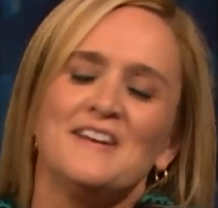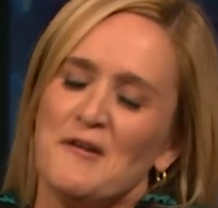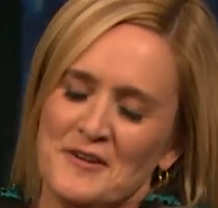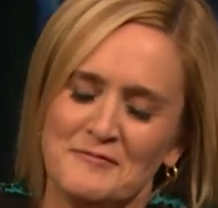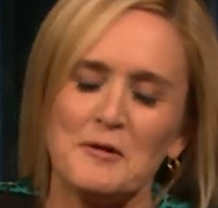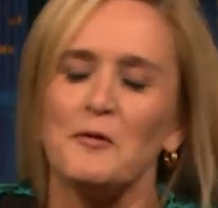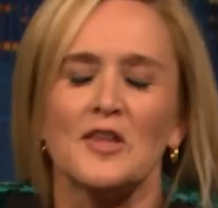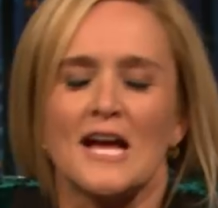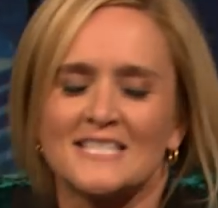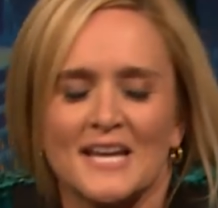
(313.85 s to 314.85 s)
We will
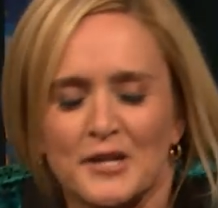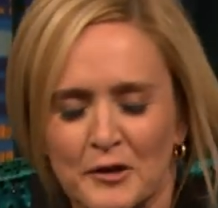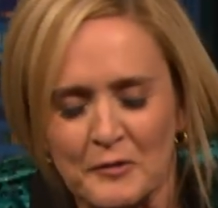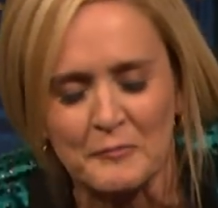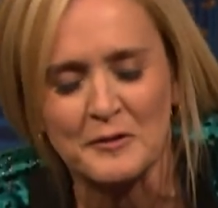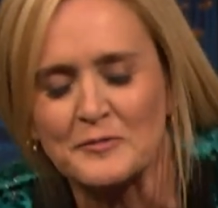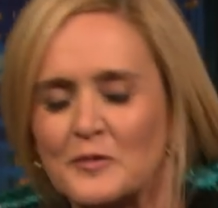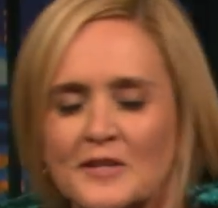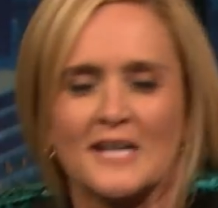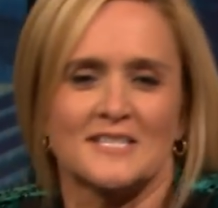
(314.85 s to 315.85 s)
not take your
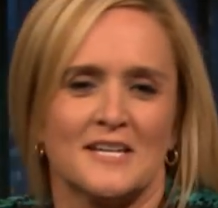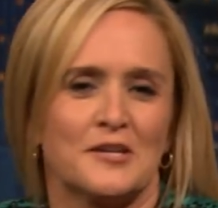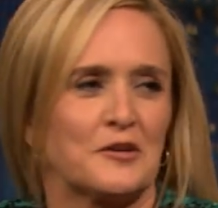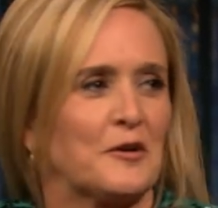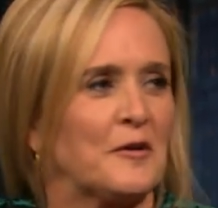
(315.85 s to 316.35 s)
money.